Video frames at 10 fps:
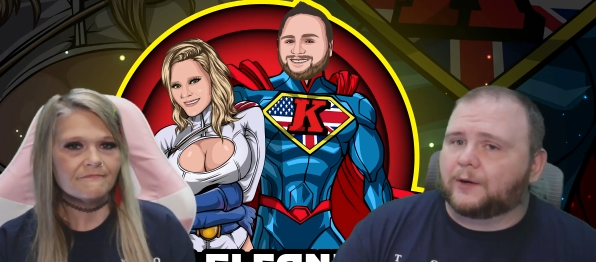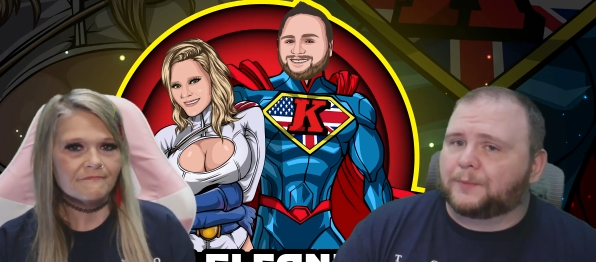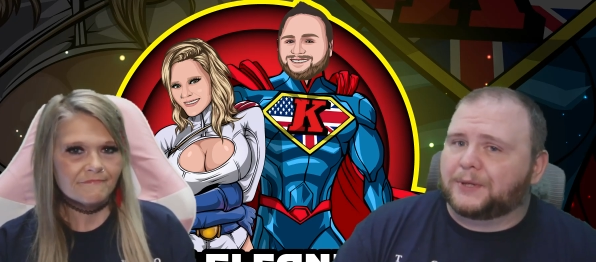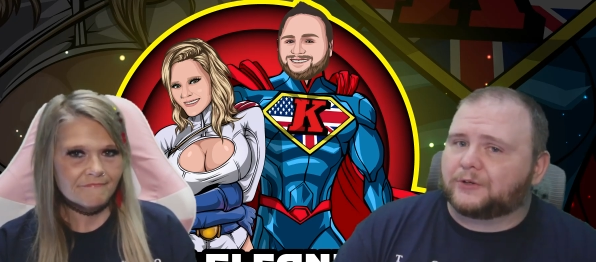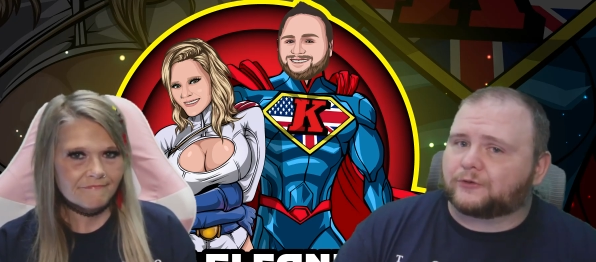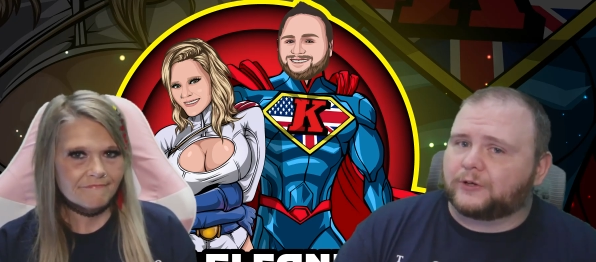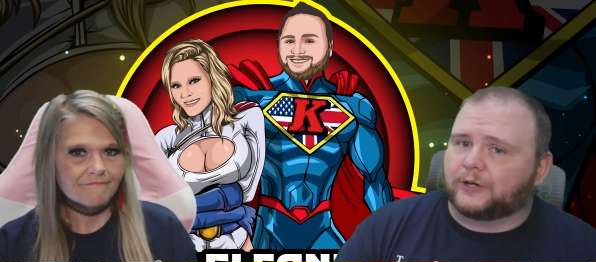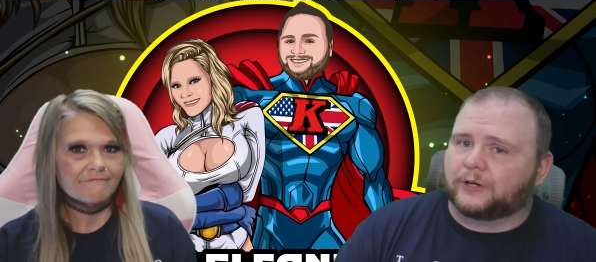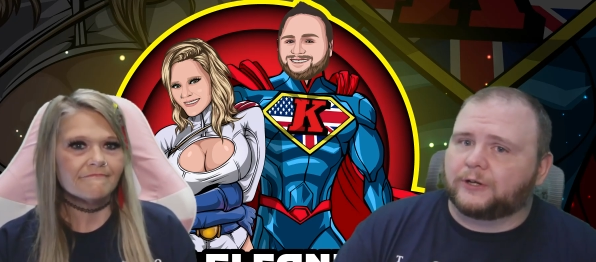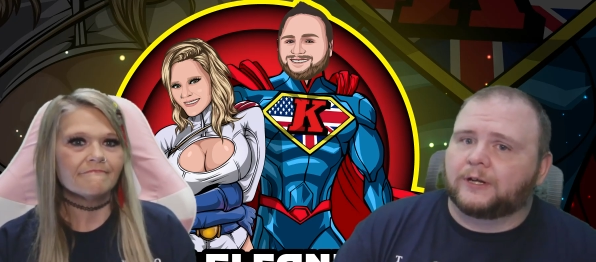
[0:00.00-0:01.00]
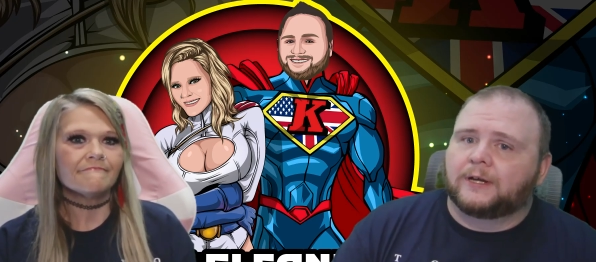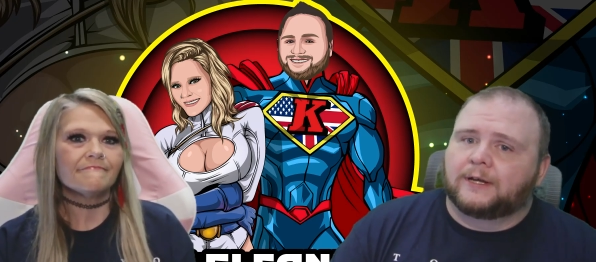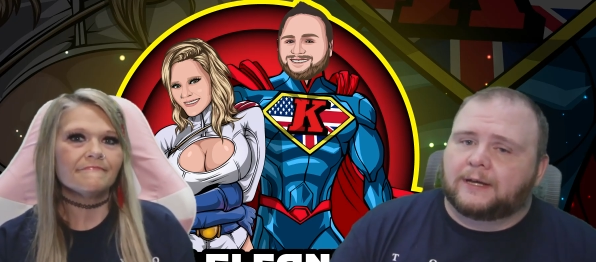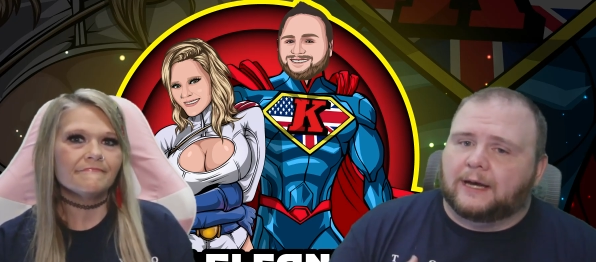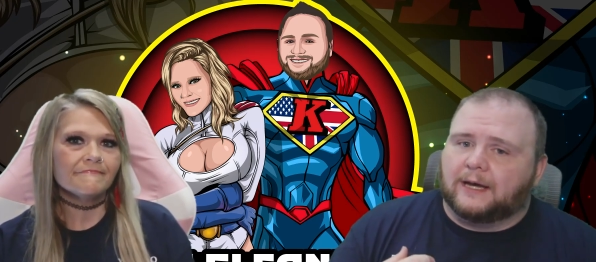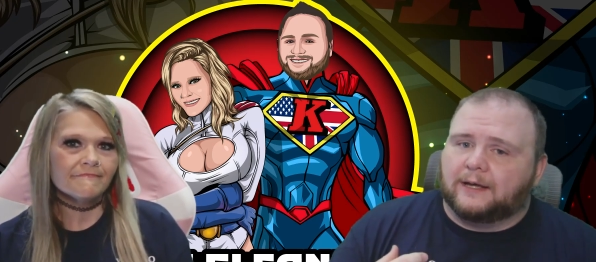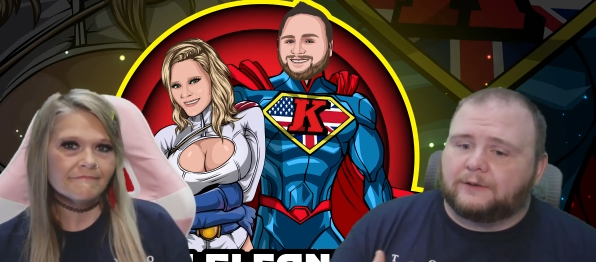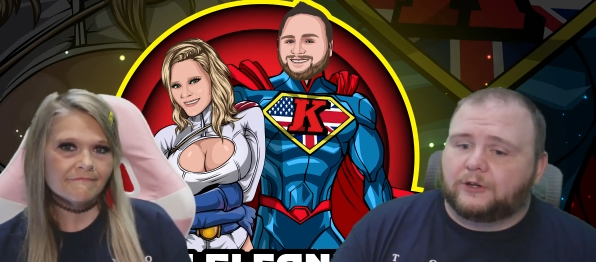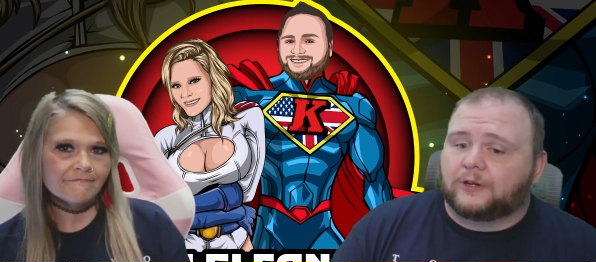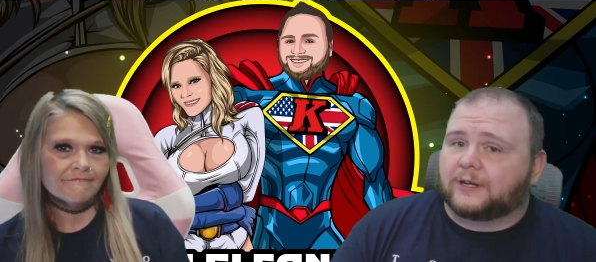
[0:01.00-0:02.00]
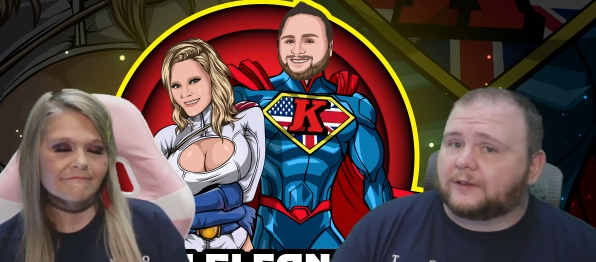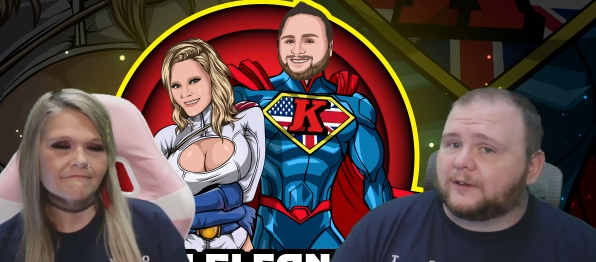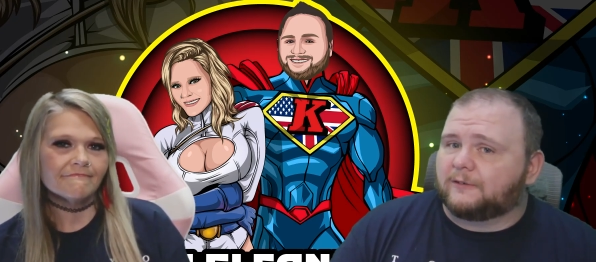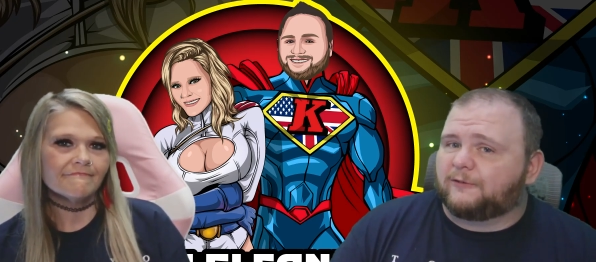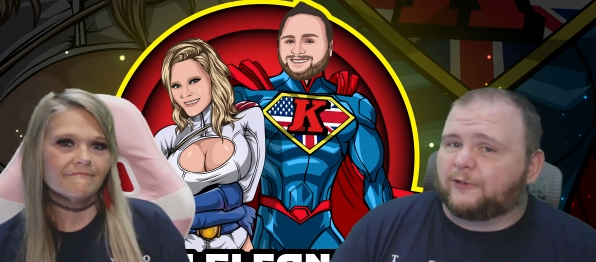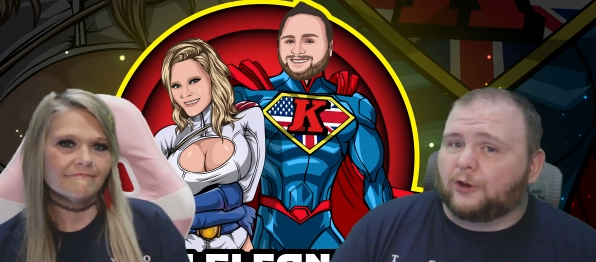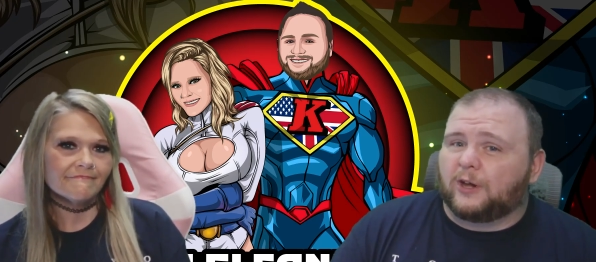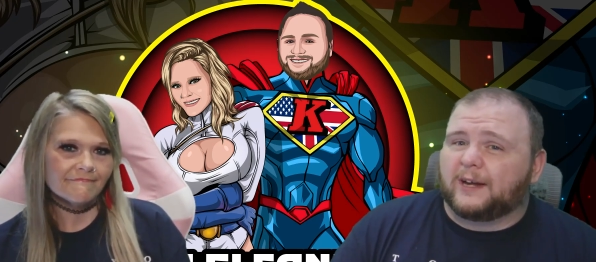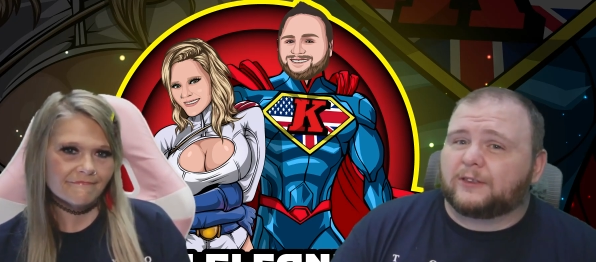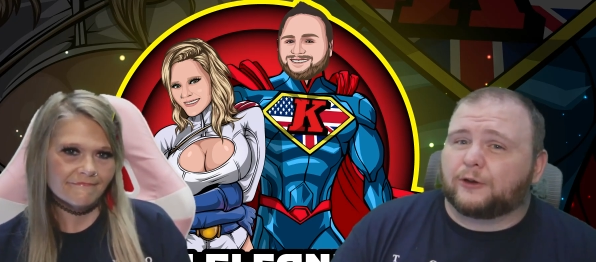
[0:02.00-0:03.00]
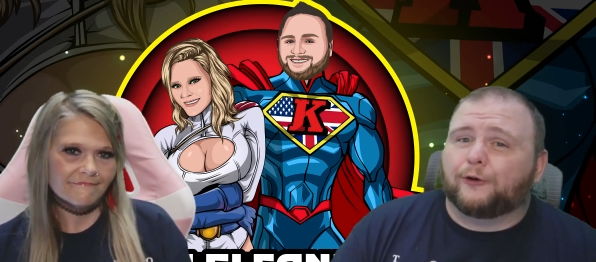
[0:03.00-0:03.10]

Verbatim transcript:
Speaker 1: our Patreon. You can get the full-length